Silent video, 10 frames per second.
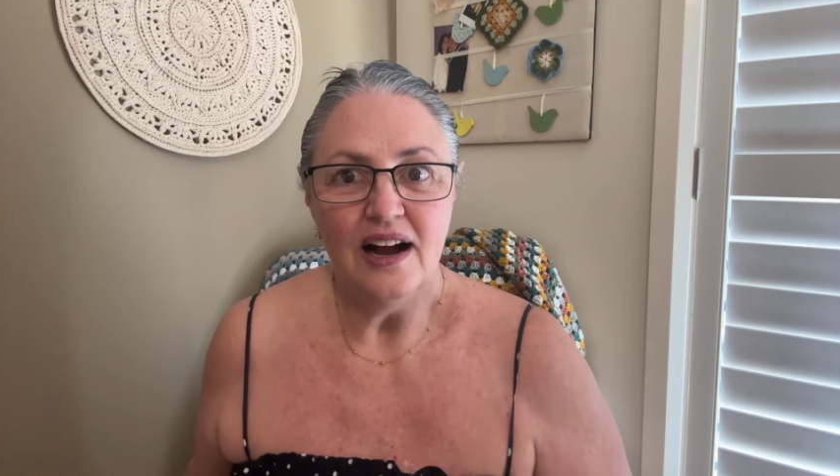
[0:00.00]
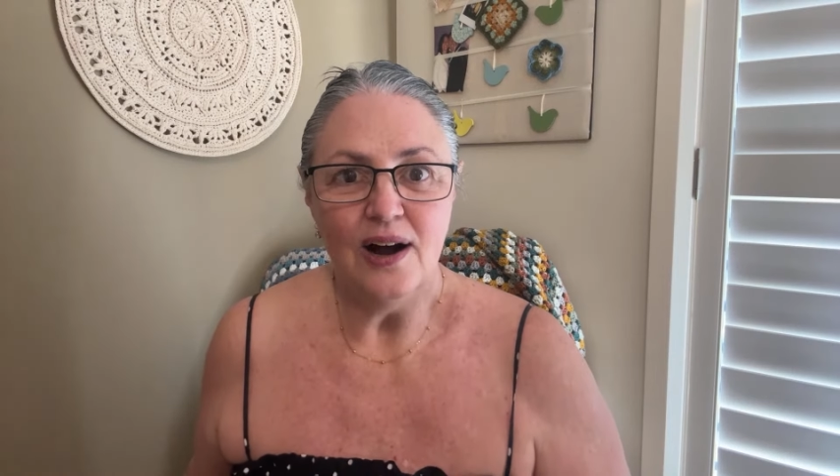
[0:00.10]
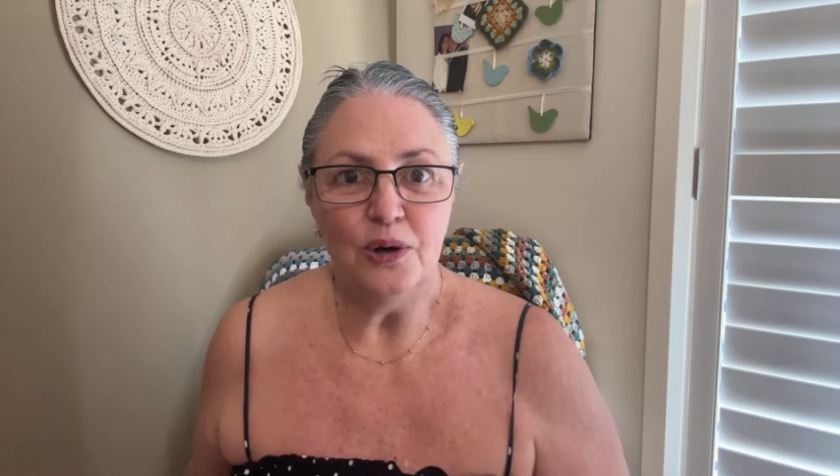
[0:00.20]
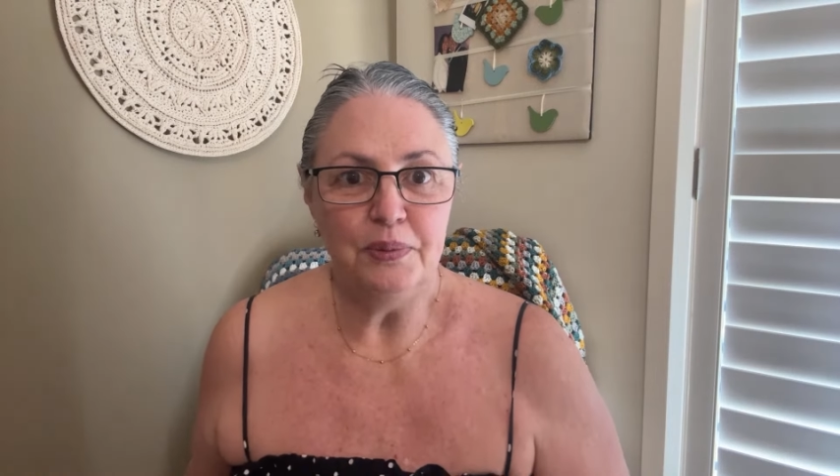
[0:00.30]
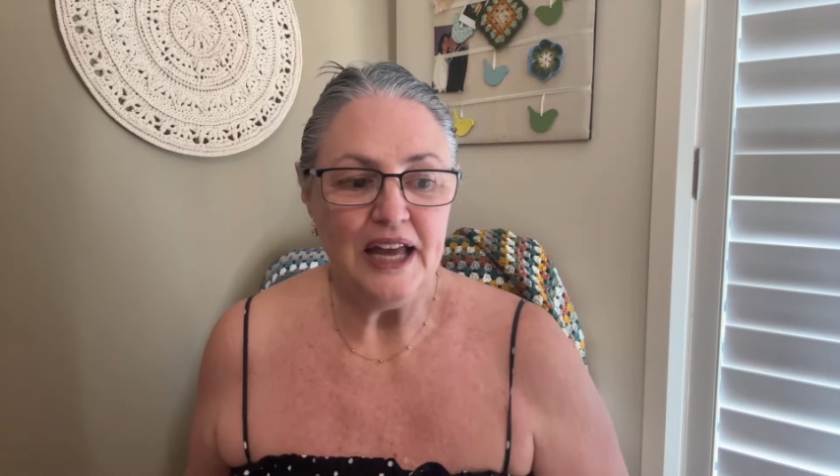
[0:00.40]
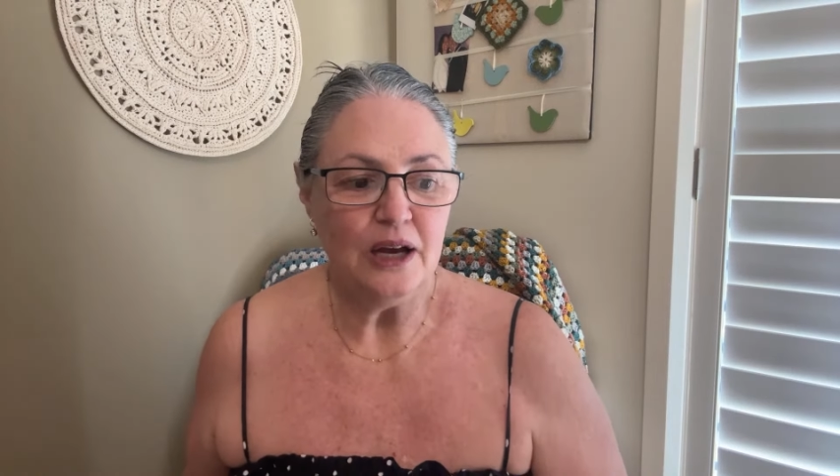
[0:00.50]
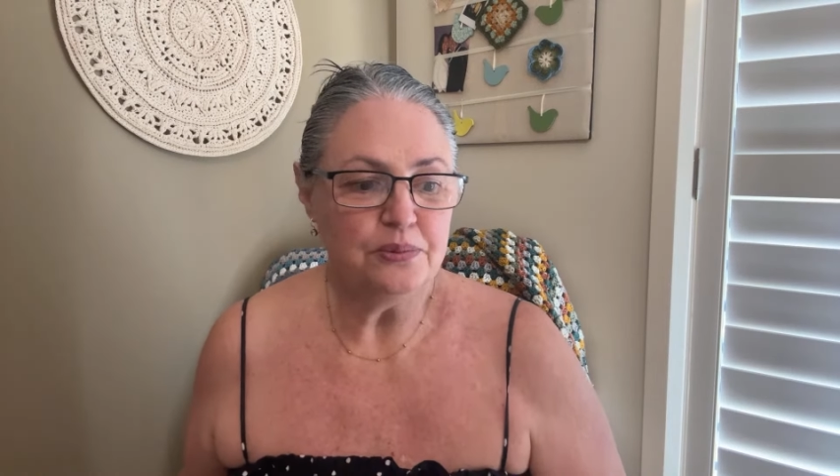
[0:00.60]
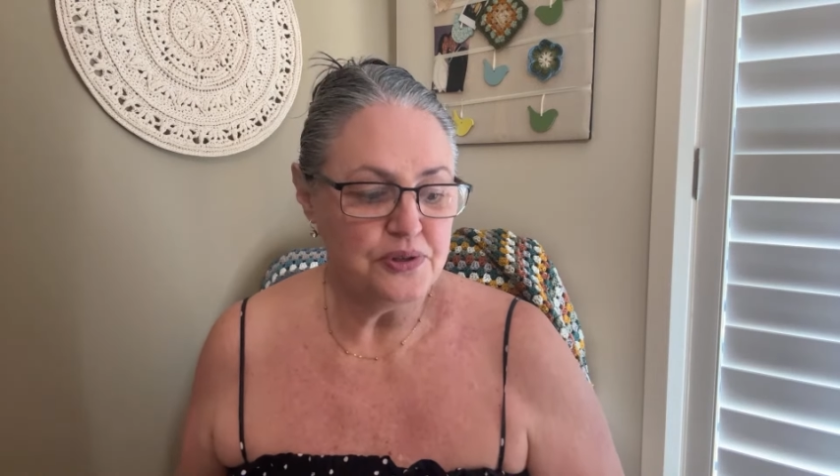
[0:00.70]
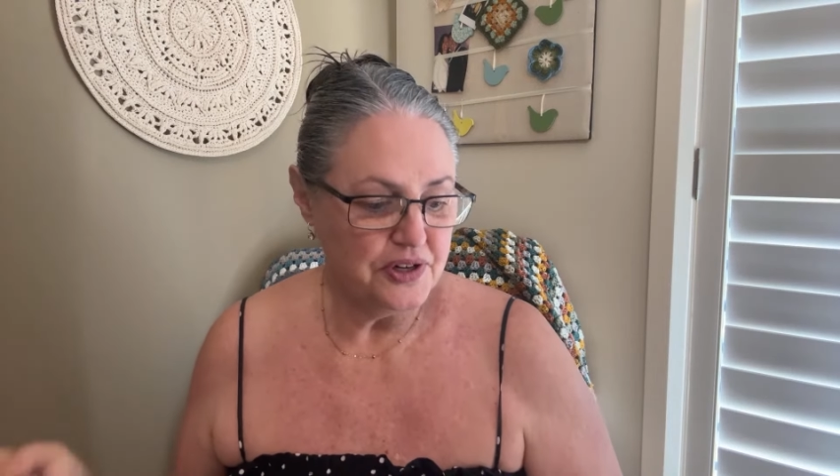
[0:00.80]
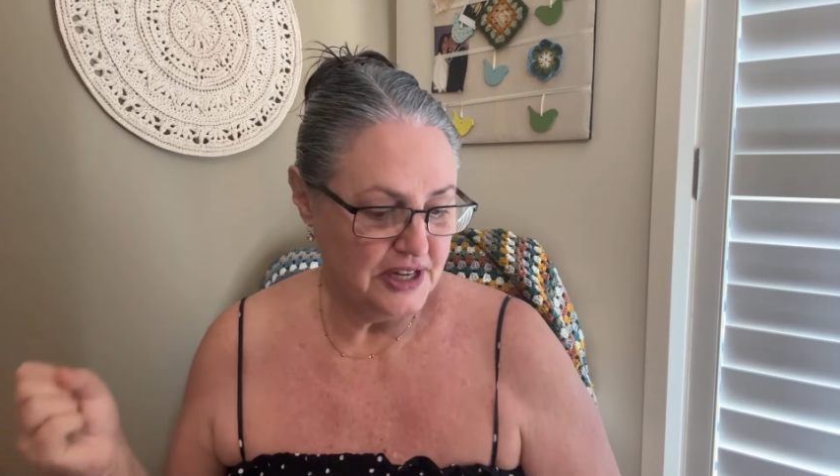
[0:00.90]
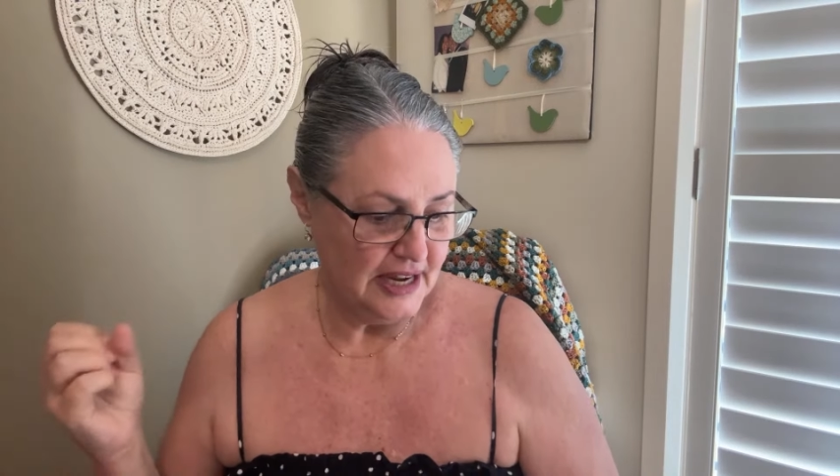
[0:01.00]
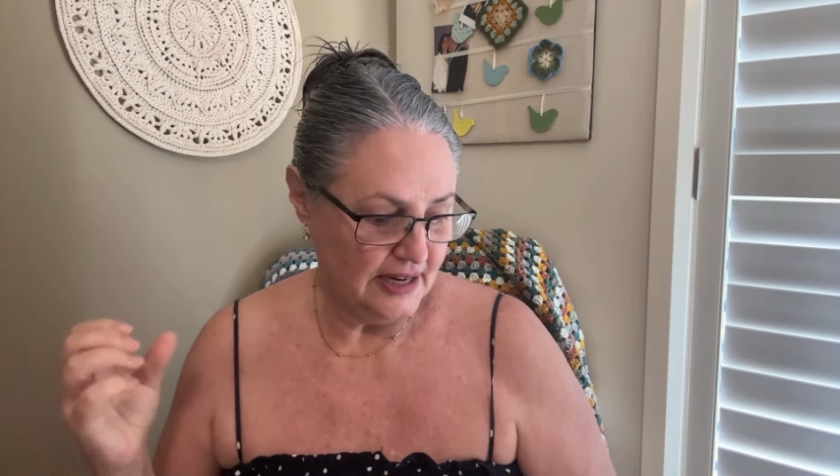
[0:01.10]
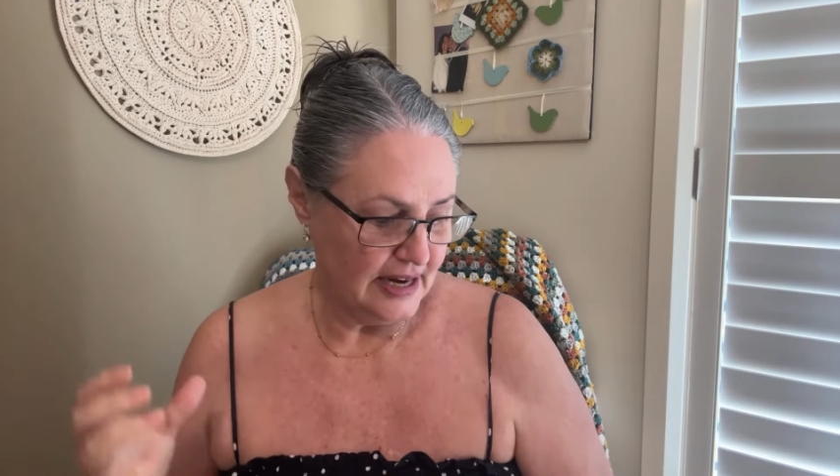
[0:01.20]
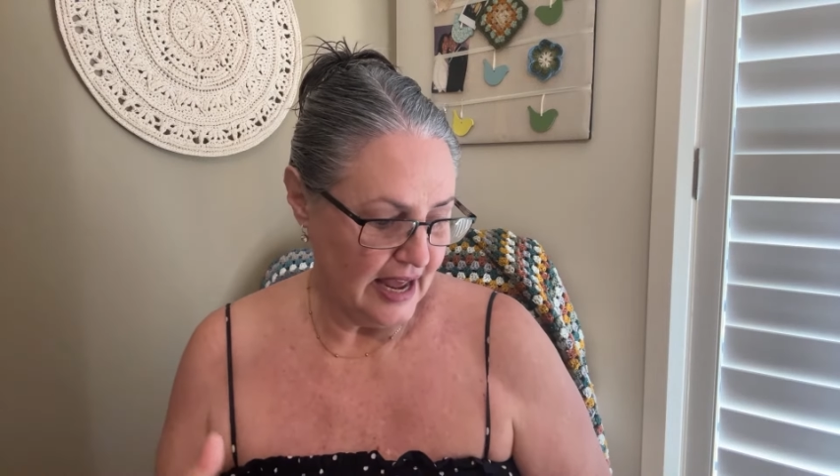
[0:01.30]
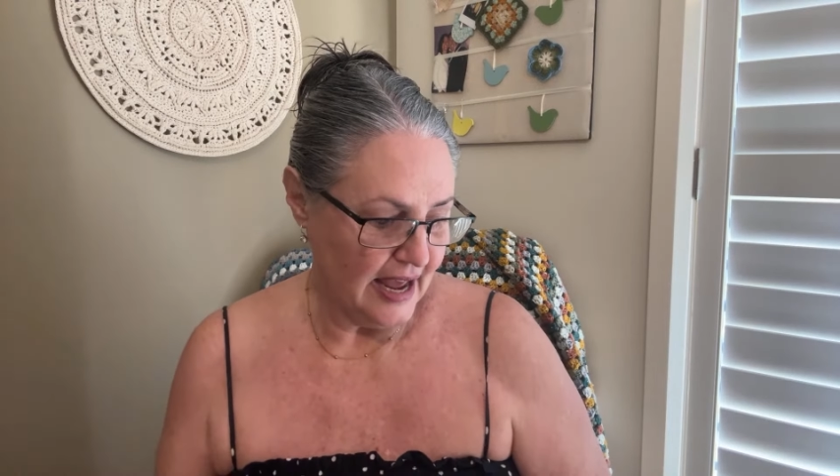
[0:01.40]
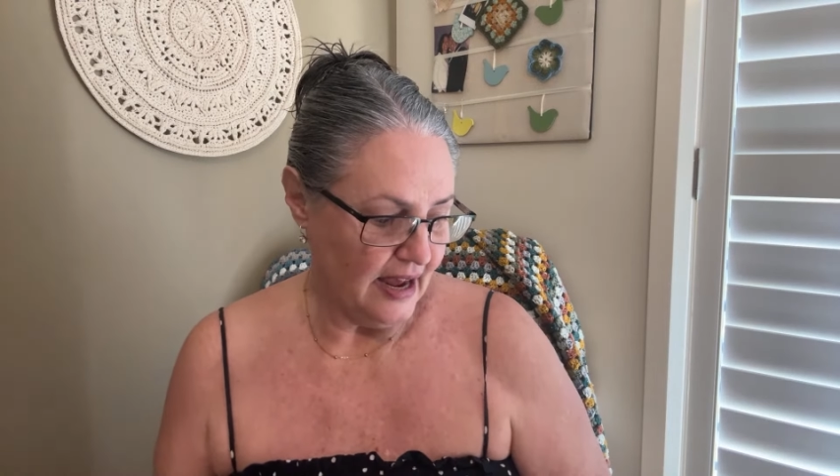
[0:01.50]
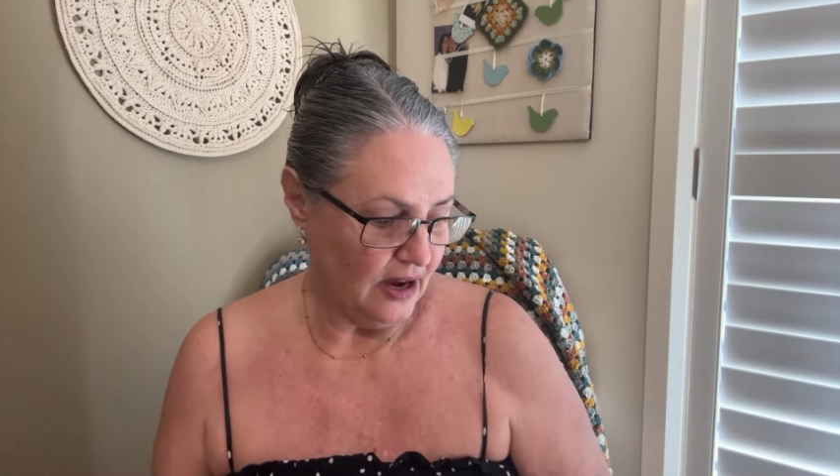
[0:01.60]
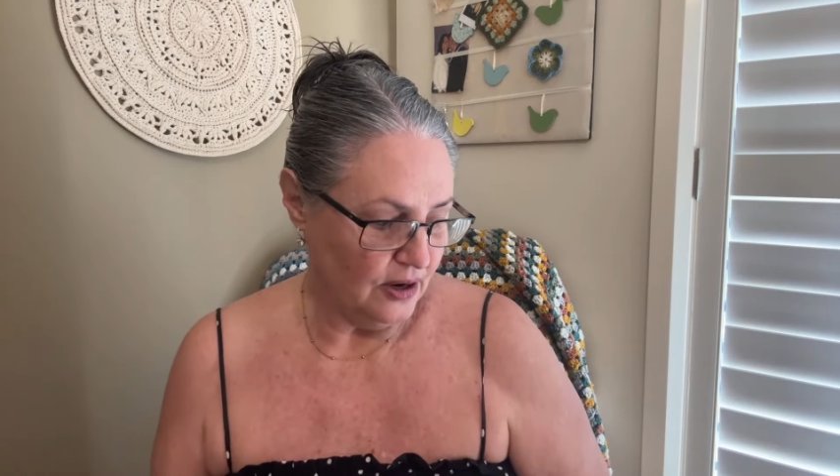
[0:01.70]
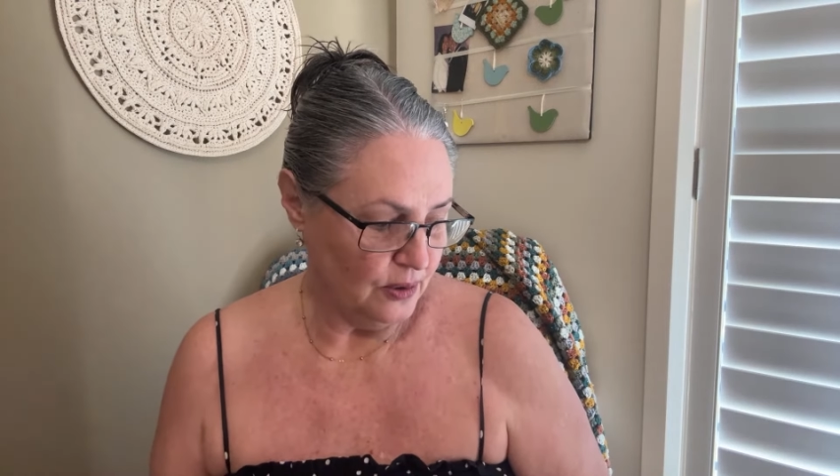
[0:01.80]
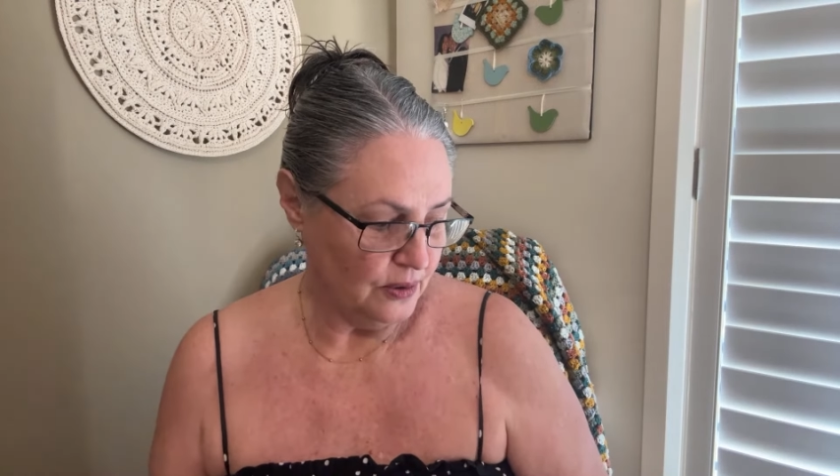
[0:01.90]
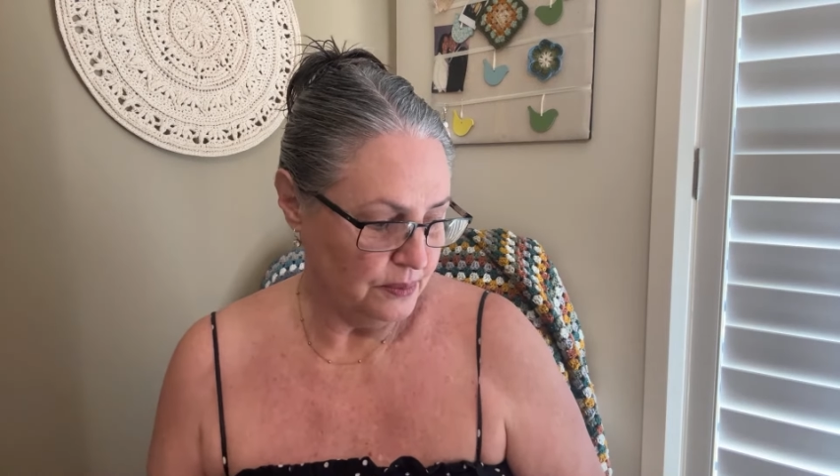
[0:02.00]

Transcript: I'll be able to get our